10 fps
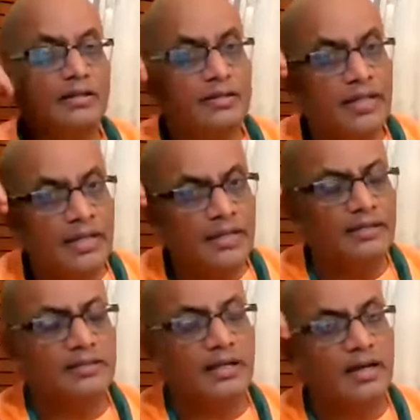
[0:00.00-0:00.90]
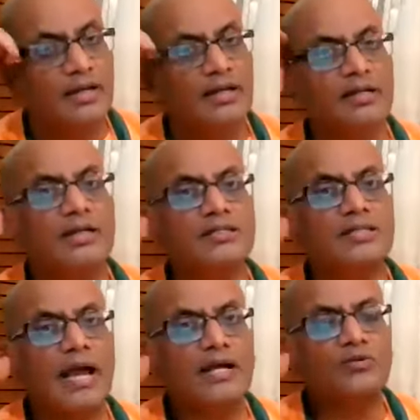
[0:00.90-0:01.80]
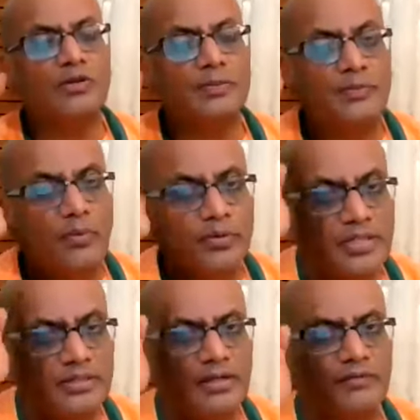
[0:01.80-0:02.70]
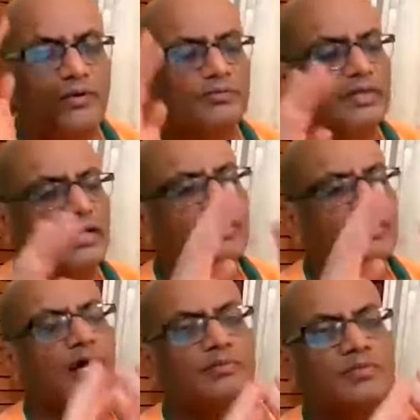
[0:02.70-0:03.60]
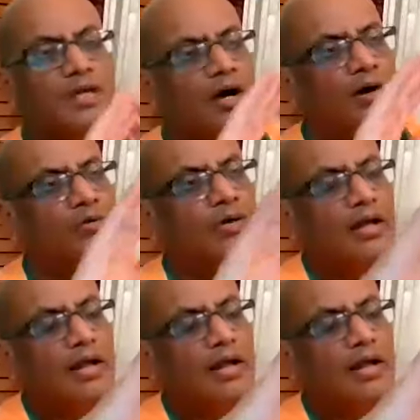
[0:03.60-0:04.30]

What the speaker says: There, the color is actually projected from there. It comes out